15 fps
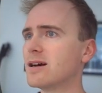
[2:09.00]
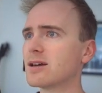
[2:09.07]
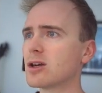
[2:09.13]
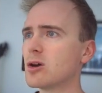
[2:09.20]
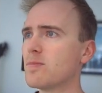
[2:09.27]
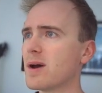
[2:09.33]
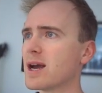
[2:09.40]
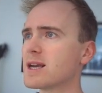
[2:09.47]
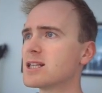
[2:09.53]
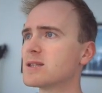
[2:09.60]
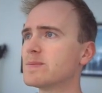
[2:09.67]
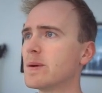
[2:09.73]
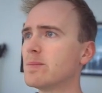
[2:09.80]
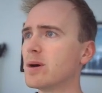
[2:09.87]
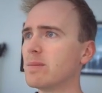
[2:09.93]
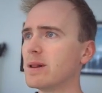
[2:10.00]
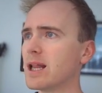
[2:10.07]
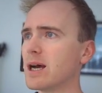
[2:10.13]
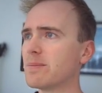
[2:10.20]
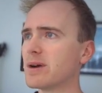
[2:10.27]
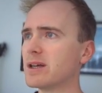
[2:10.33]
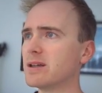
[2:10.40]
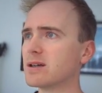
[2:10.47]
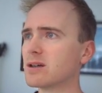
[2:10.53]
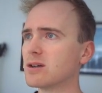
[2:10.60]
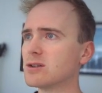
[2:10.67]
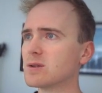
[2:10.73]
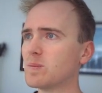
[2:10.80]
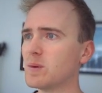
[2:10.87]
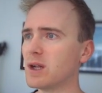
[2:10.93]
I go back into my Bubble app and I
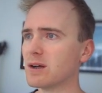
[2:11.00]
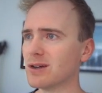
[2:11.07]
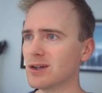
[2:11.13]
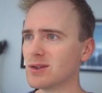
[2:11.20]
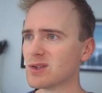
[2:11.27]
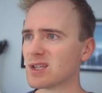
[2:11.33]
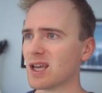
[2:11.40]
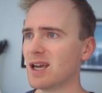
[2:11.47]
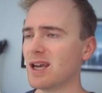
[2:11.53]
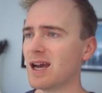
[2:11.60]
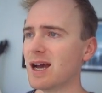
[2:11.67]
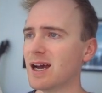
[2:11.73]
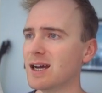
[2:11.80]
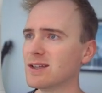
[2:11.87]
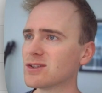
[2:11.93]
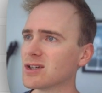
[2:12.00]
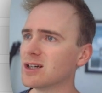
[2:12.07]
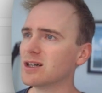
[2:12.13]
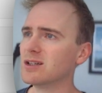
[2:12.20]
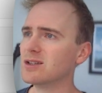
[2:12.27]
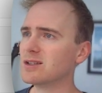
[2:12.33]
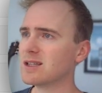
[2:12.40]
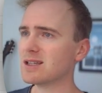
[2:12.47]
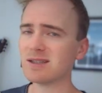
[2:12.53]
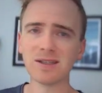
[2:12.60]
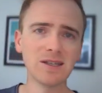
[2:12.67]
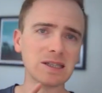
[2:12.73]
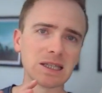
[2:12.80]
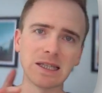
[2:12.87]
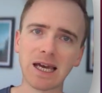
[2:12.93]
go to plugins. And I, uh, this
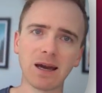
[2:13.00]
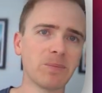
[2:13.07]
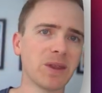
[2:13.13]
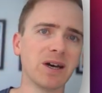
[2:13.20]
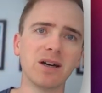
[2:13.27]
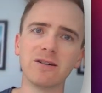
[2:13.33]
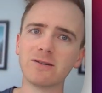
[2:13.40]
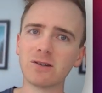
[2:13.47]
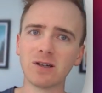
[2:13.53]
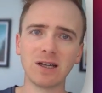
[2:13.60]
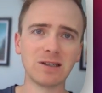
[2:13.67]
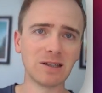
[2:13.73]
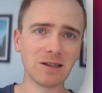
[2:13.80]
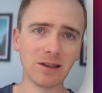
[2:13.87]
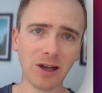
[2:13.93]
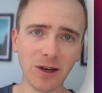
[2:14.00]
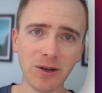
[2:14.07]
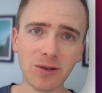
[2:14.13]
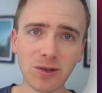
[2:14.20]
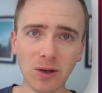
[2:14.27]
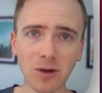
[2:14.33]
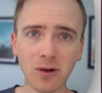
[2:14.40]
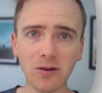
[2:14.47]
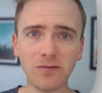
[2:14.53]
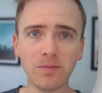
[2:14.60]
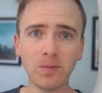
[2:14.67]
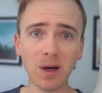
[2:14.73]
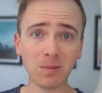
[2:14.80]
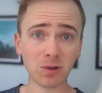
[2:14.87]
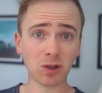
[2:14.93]
is an app that I've created loads of
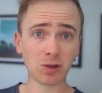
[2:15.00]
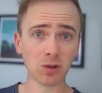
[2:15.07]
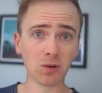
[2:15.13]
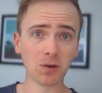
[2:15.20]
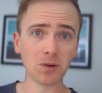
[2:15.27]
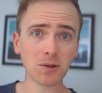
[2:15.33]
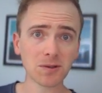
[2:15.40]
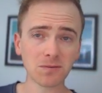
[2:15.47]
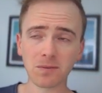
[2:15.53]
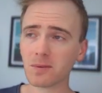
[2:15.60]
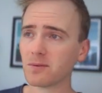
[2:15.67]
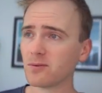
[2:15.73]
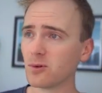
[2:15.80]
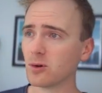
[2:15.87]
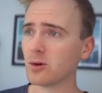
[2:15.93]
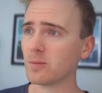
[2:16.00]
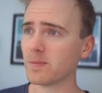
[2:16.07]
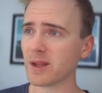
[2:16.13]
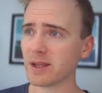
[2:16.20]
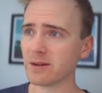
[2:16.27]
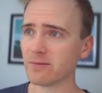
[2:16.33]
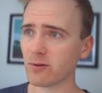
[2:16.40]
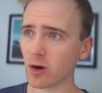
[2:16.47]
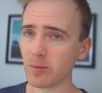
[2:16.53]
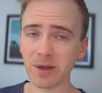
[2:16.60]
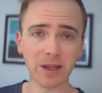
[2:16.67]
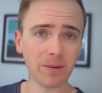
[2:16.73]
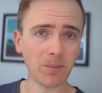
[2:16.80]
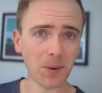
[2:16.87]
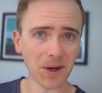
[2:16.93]
Bubble tutorials for eh, from
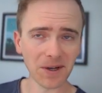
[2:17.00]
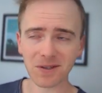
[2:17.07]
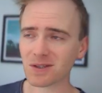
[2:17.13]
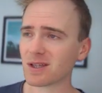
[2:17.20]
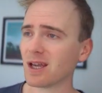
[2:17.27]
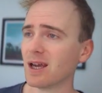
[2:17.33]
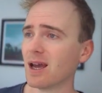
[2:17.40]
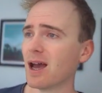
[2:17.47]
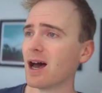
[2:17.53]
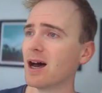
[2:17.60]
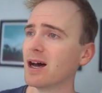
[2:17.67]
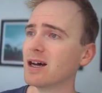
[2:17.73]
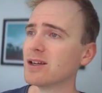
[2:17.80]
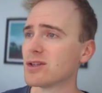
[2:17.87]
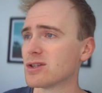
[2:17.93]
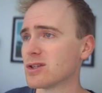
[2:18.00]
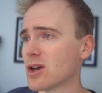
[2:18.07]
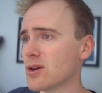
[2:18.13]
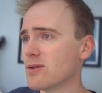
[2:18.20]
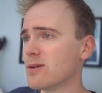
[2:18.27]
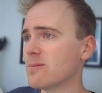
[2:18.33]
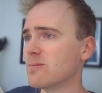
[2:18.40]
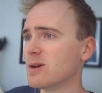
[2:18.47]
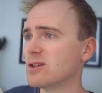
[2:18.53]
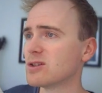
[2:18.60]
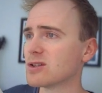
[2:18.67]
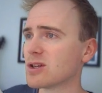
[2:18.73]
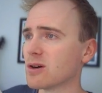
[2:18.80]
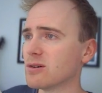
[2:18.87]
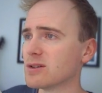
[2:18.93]
in the past. Uh, so we
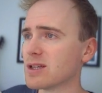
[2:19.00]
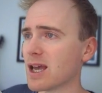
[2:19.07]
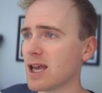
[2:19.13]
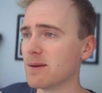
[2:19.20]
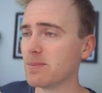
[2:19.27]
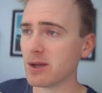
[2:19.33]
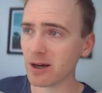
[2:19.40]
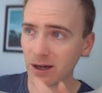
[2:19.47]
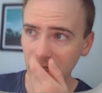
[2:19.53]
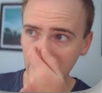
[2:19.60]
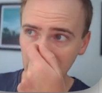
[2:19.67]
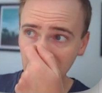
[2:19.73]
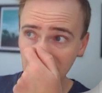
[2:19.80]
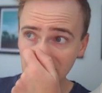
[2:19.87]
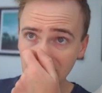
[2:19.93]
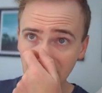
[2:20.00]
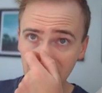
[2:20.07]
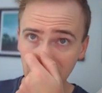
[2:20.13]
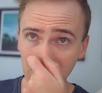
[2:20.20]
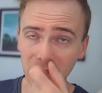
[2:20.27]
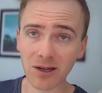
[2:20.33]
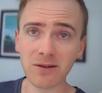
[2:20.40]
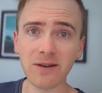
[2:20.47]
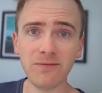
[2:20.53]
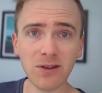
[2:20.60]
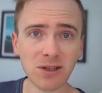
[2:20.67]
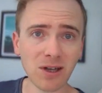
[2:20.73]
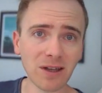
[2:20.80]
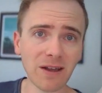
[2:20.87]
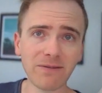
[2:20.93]
just go on to API connector, and you don't if you
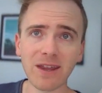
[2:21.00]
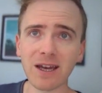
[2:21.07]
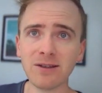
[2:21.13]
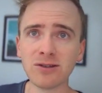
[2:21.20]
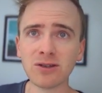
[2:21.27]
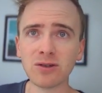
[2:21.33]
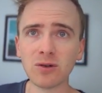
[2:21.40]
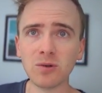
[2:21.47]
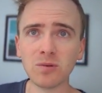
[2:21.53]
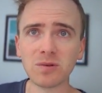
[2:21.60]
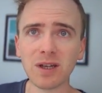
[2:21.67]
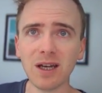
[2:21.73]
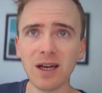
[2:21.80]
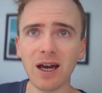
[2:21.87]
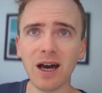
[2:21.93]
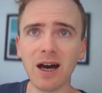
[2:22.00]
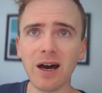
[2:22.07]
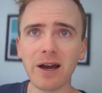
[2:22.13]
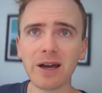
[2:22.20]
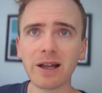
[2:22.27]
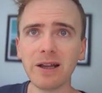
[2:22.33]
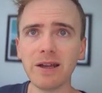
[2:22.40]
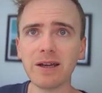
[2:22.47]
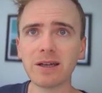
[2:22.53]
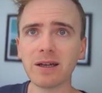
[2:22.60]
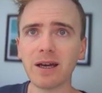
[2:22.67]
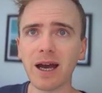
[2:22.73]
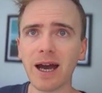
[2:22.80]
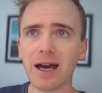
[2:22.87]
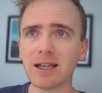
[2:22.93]
don't have that installed, uh, click
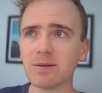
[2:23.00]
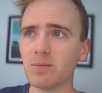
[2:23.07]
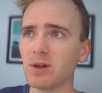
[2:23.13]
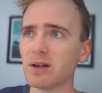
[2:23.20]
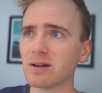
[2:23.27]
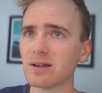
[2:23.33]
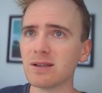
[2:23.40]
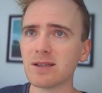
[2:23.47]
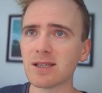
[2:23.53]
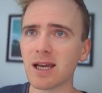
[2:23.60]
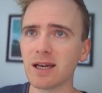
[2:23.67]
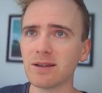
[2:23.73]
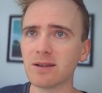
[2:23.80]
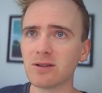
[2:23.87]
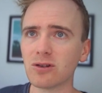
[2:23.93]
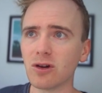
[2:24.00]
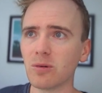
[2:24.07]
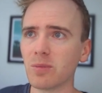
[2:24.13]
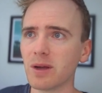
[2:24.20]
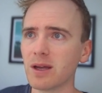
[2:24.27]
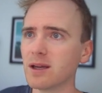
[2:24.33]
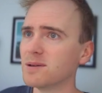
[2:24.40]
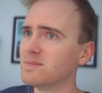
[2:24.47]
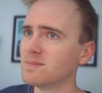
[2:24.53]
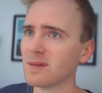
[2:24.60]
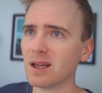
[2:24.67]
add plugins at the top here.